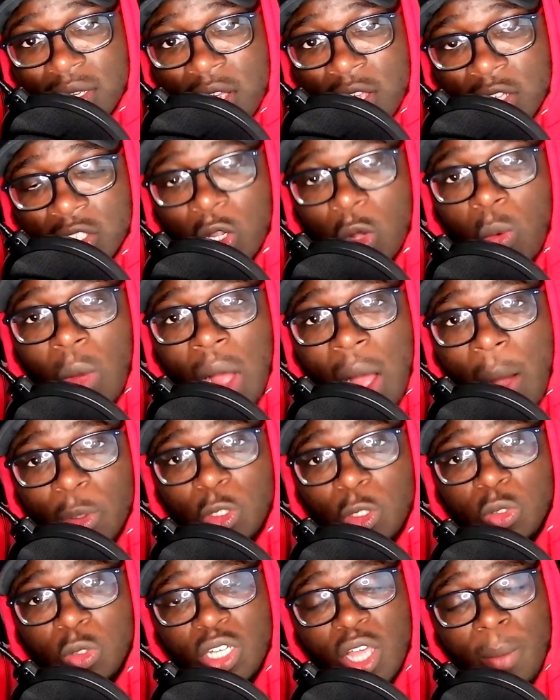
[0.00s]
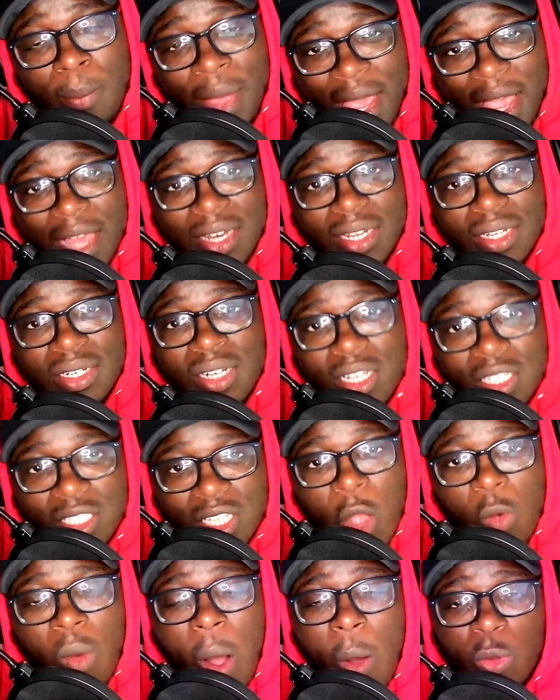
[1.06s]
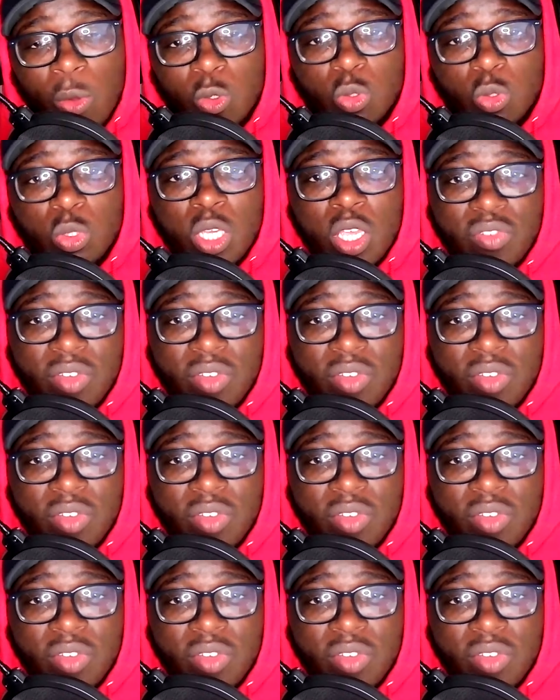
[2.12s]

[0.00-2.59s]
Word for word: So why would you command us? Why would you give